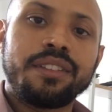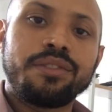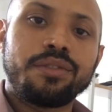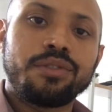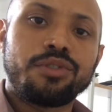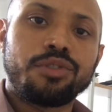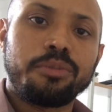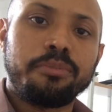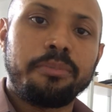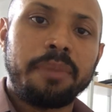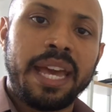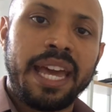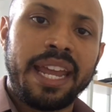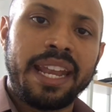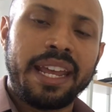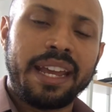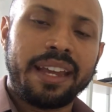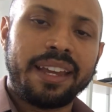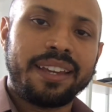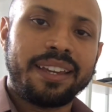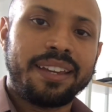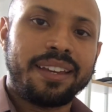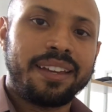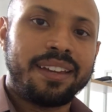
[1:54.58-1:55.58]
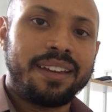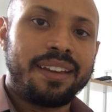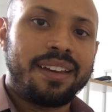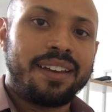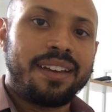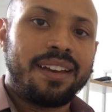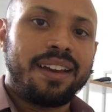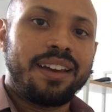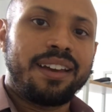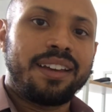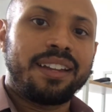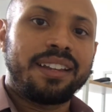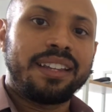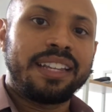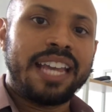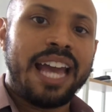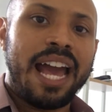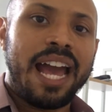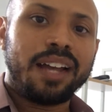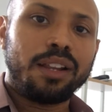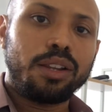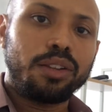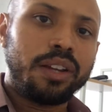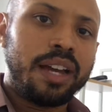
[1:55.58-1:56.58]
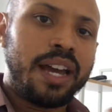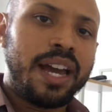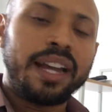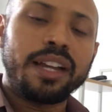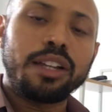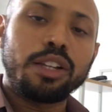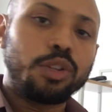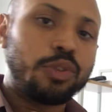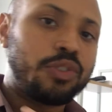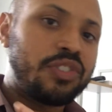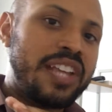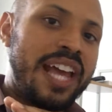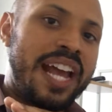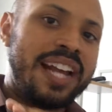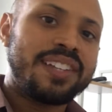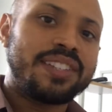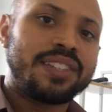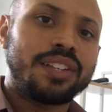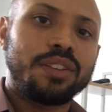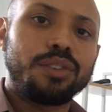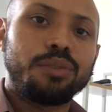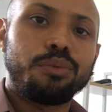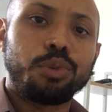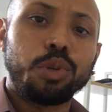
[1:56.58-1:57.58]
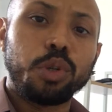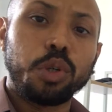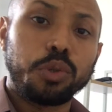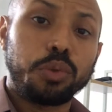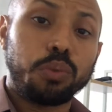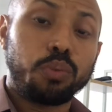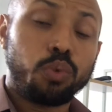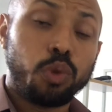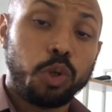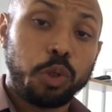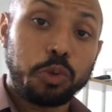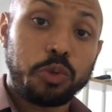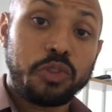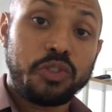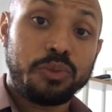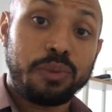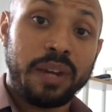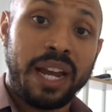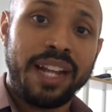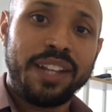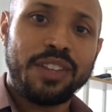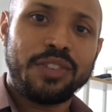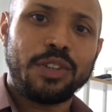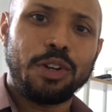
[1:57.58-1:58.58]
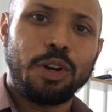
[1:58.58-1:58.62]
Germanic and the Anglo-Saxon roots, right?